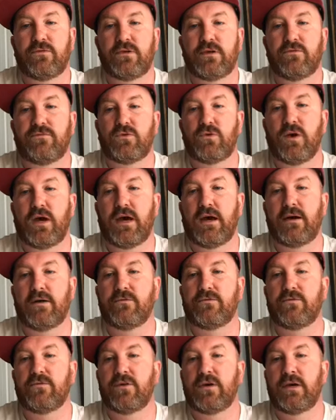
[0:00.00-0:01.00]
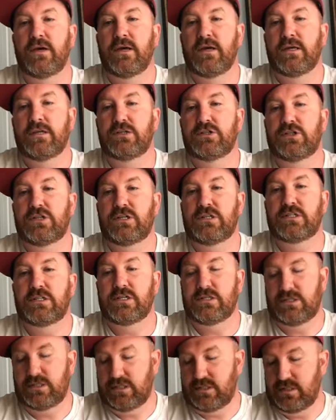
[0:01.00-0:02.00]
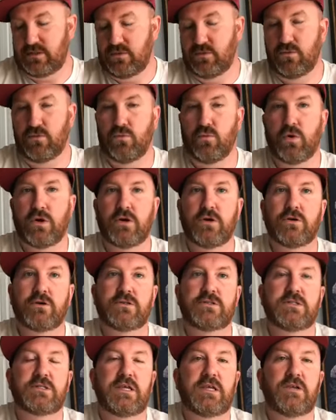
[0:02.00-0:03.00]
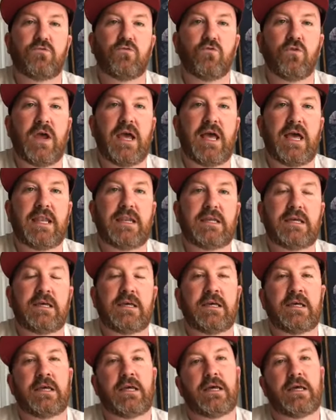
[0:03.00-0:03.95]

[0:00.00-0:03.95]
If you have Jesus' words in red,